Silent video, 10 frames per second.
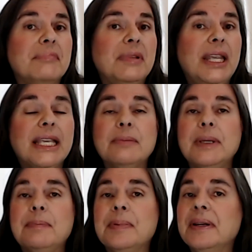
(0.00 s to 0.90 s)
it can be
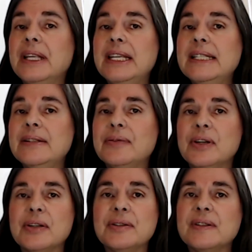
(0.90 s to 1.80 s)
pretty easy for
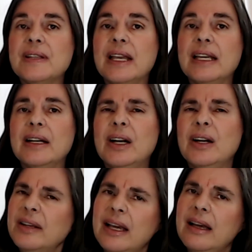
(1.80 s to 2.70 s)
us to say, oh
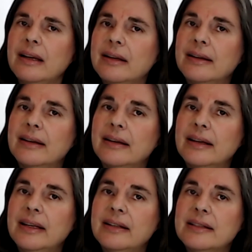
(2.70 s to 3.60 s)
yeah,
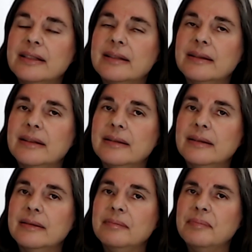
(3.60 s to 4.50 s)
it's
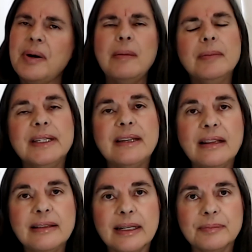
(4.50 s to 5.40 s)
probably not
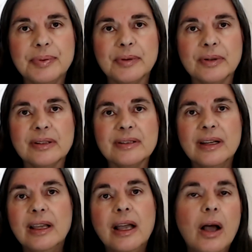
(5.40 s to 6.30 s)
that important.
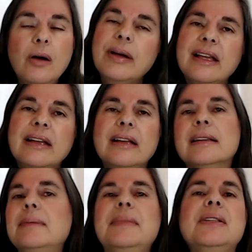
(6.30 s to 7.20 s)
Okay,
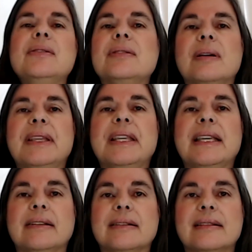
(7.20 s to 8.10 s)
let me do something
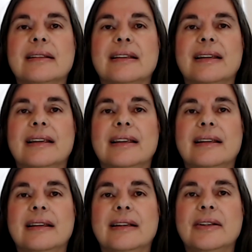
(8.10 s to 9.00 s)
else.
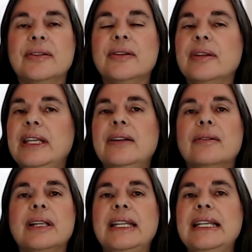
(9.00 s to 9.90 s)
So the ego
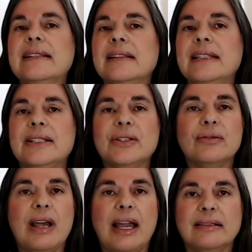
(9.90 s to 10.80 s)
can easily
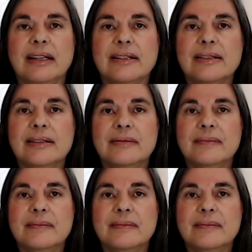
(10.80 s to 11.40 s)
distract us.